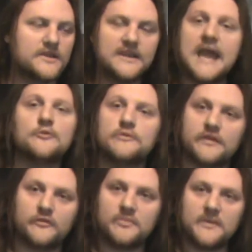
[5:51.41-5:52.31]
connect
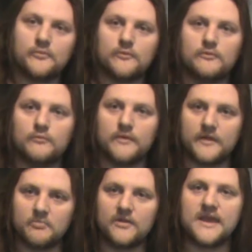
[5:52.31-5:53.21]
with other people
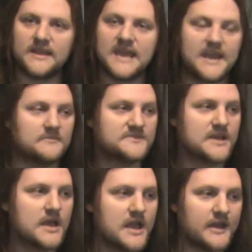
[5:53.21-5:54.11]
when they're playing games.